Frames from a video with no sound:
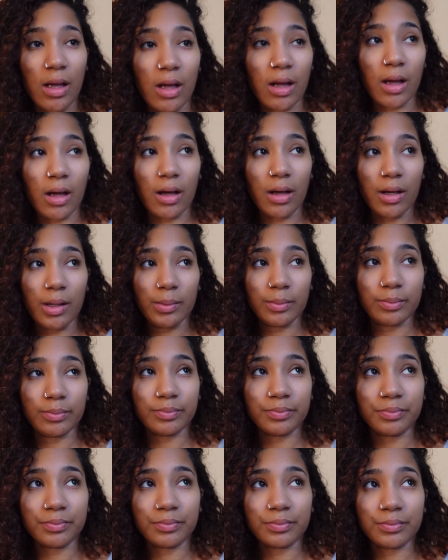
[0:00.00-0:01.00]
Um,
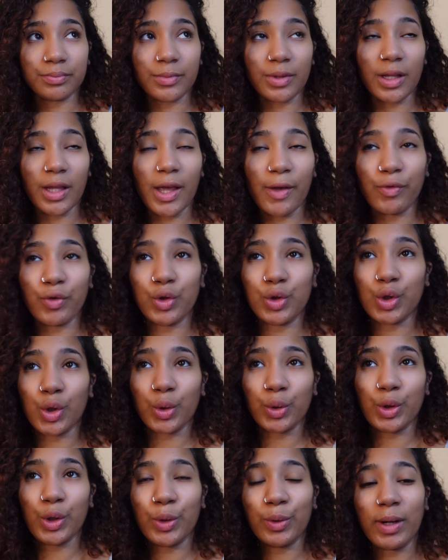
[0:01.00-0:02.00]
if you
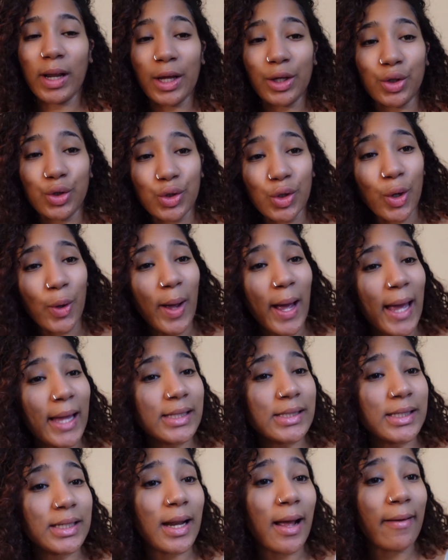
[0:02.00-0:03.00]
don't know, now you know. I
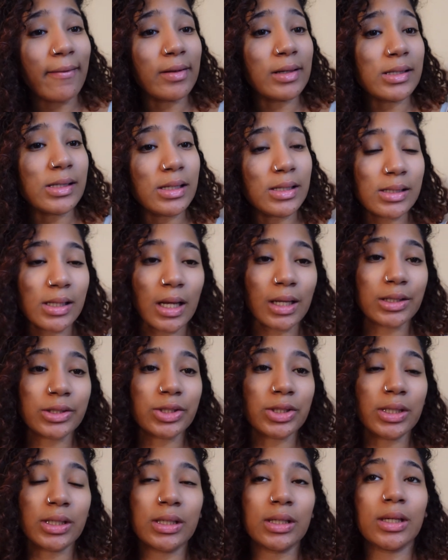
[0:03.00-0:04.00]
did have a
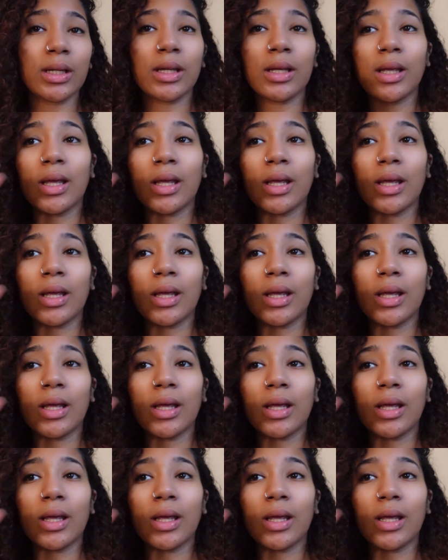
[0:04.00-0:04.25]
C-section.